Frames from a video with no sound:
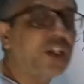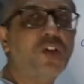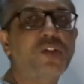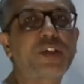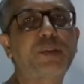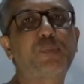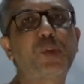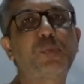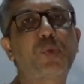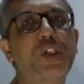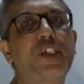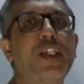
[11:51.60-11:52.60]
it here or
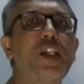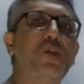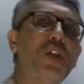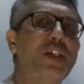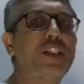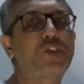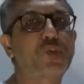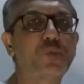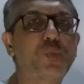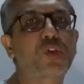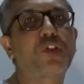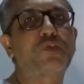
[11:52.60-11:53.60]
you put it here, you can reach
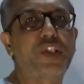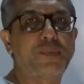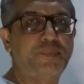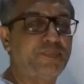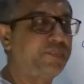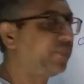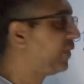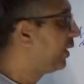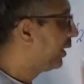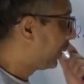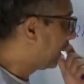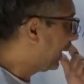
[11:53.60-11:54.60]
to both of them.
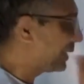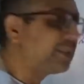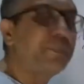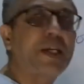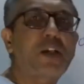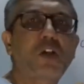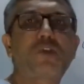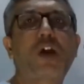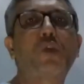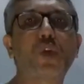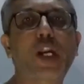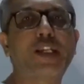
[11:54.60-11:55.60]
Okay, it's a matter of
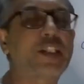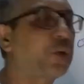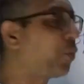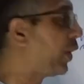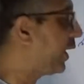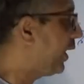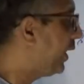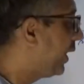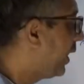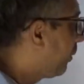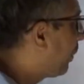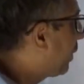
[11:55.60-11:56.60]
how you write the
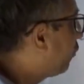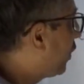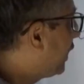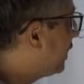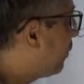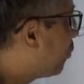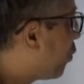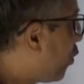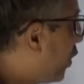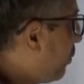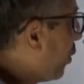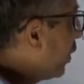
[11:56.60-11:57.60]
query. But what is the
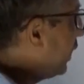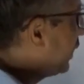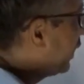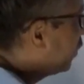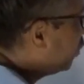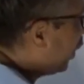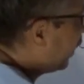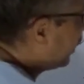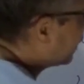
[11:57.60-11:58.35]
more important thing to